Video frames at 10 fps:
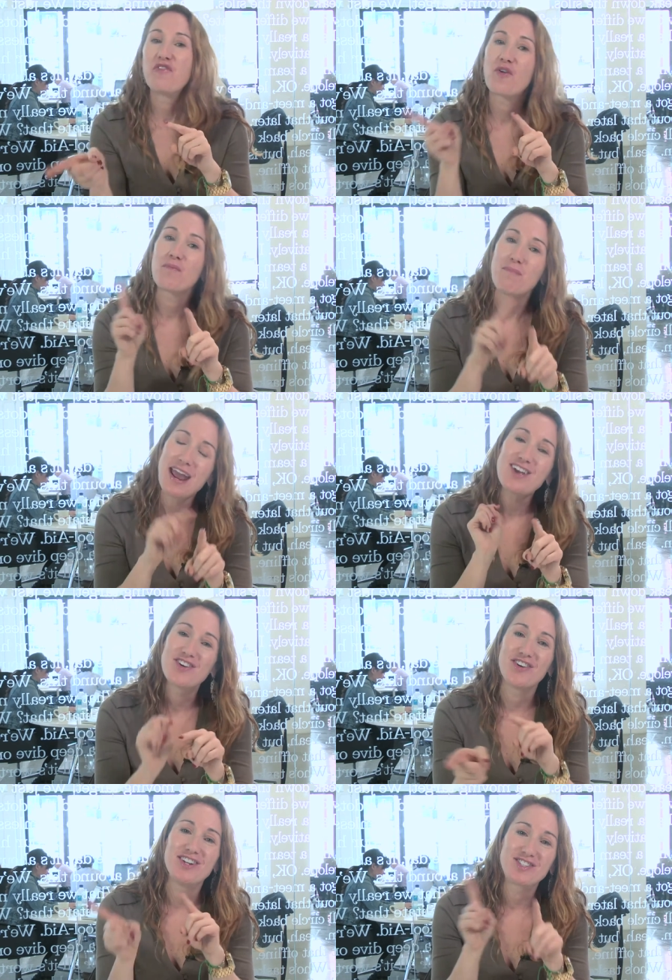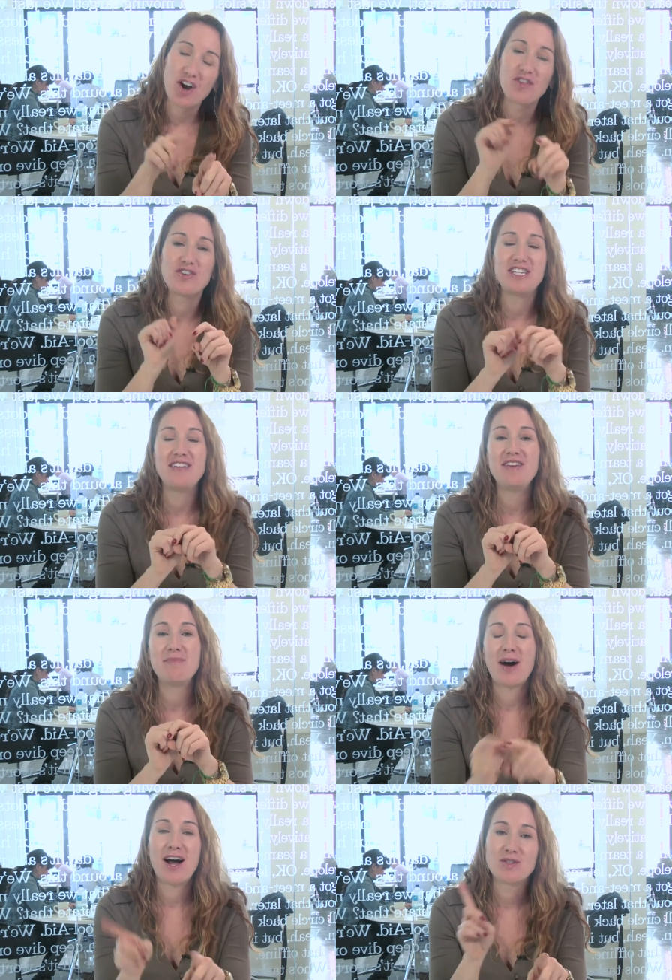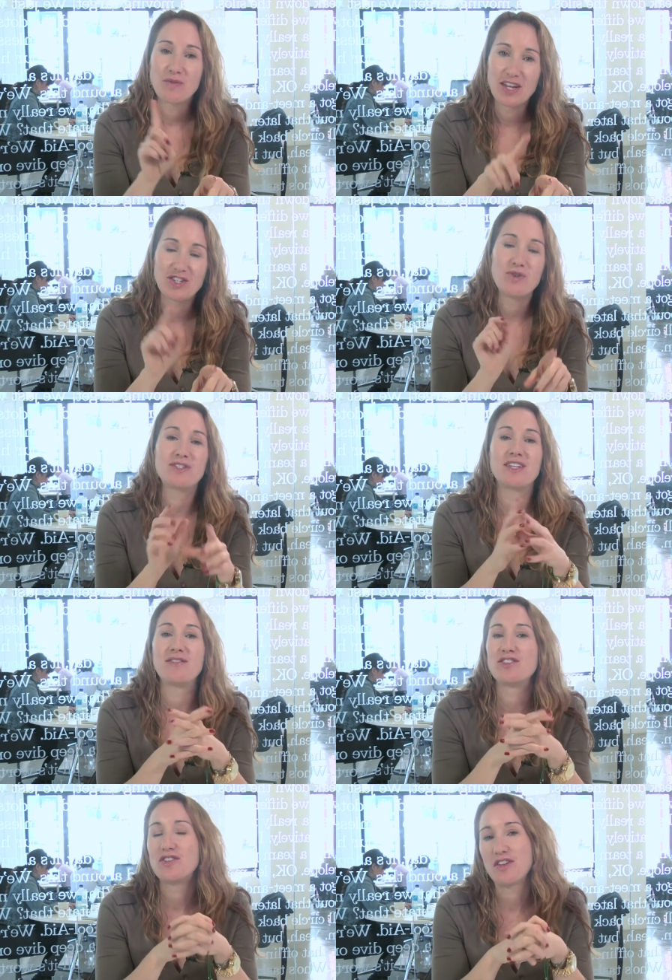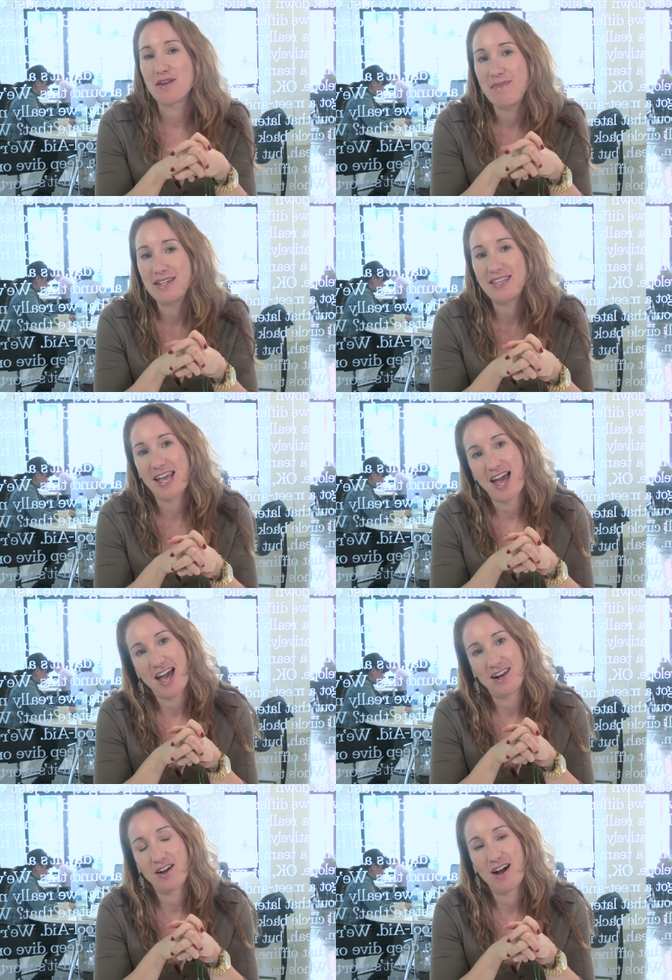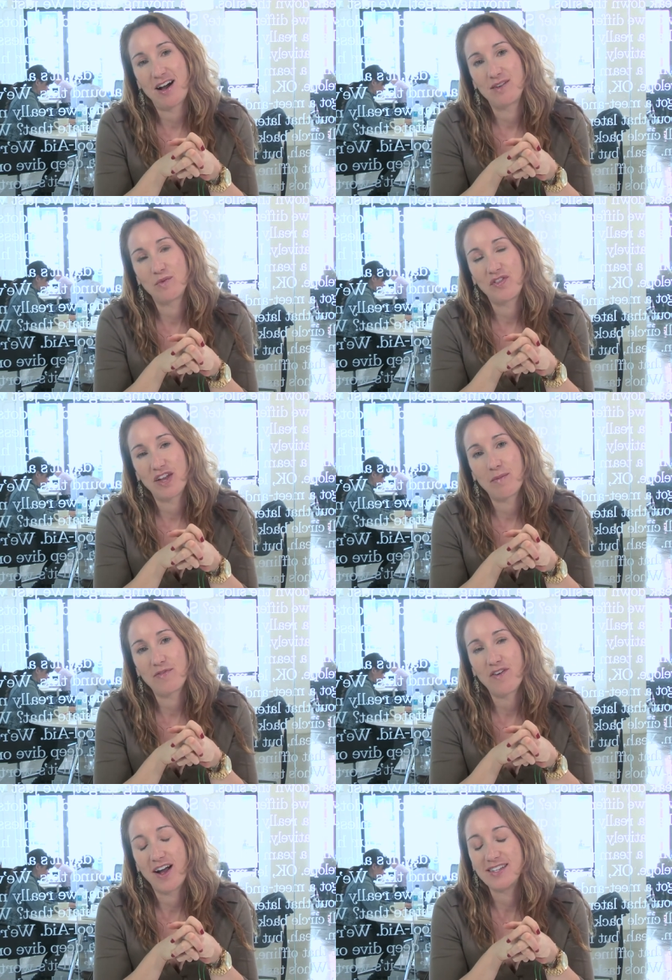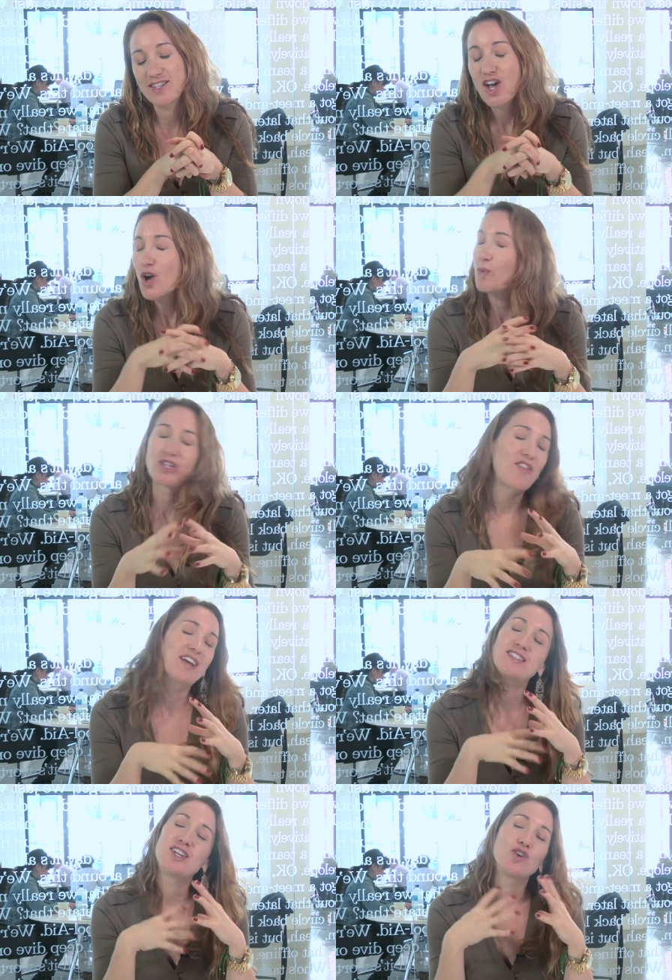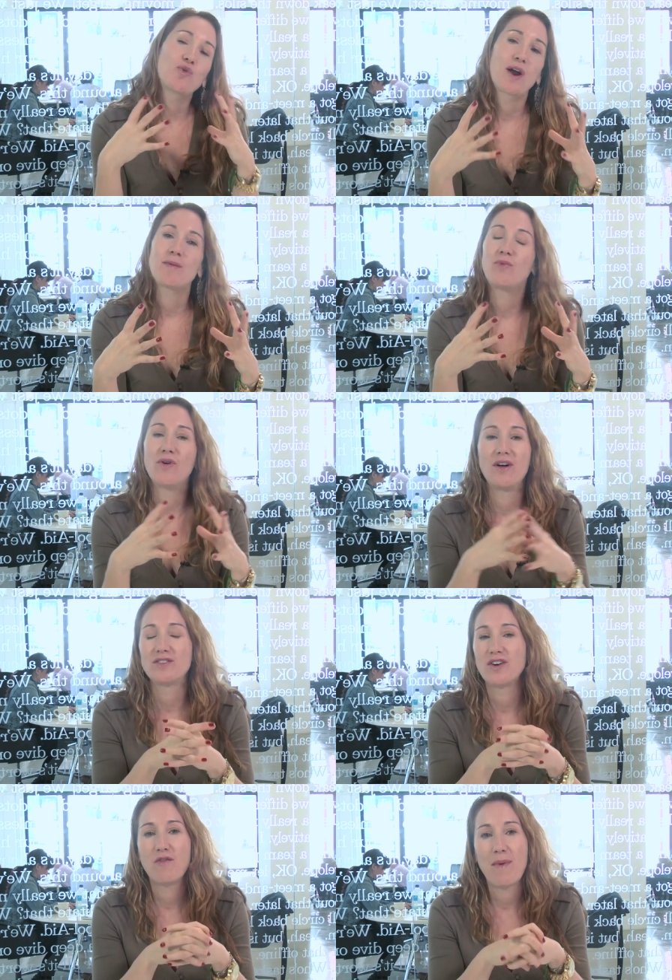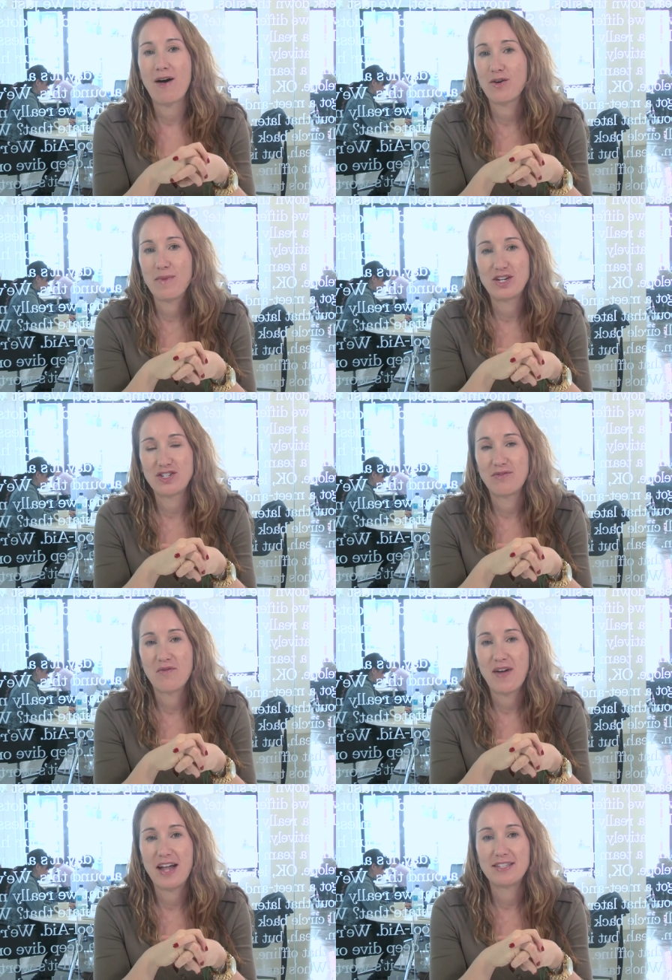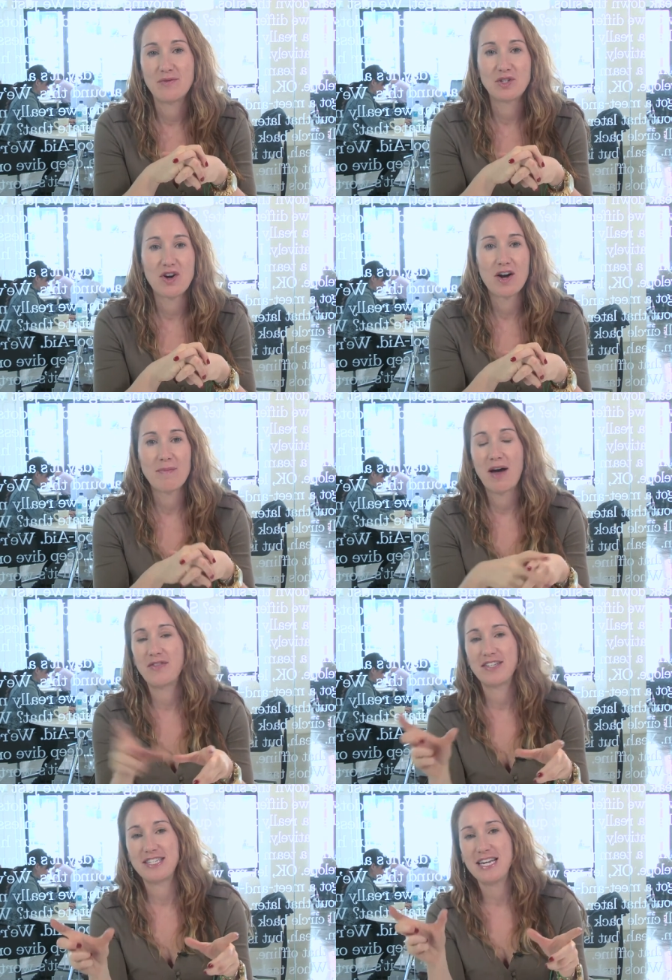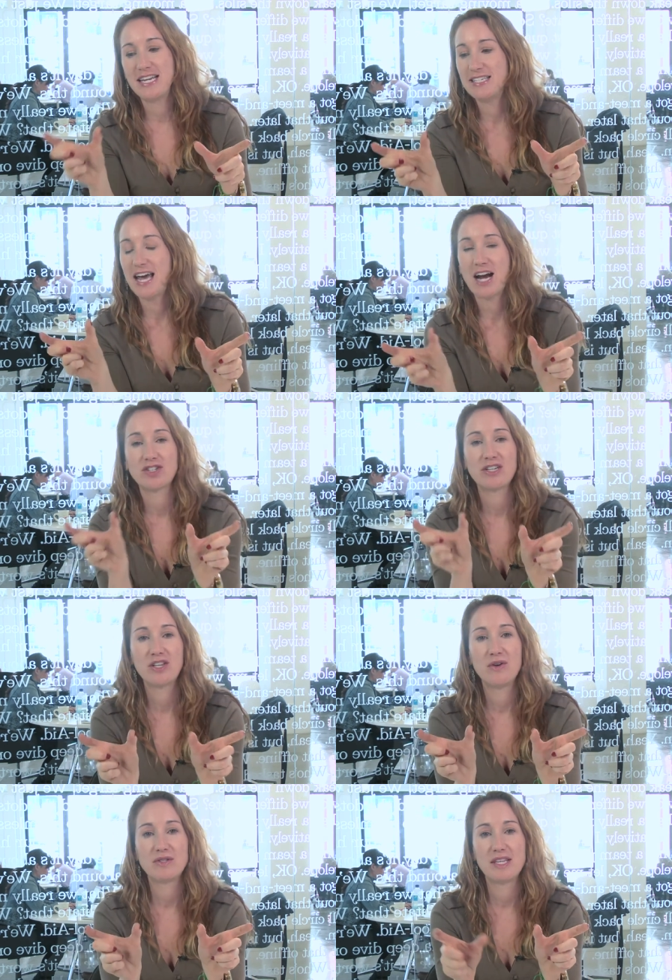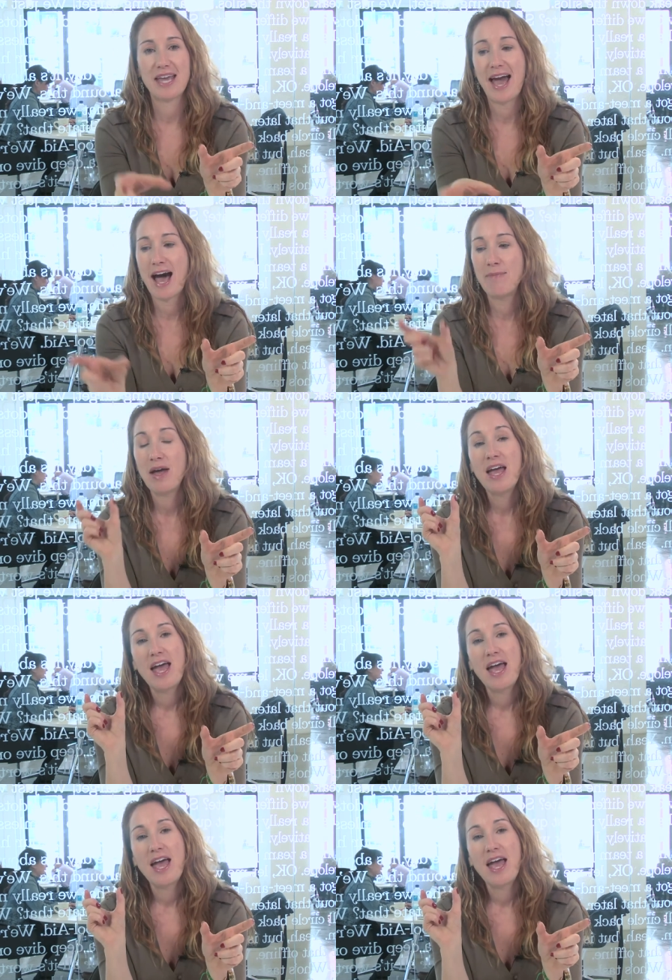for make goods on their TV buys when they don't deliver to the commits they had uh, with the upfronts, which I think is an incredible sort of amalgamation of events events. If we talk about this need to actually close the gap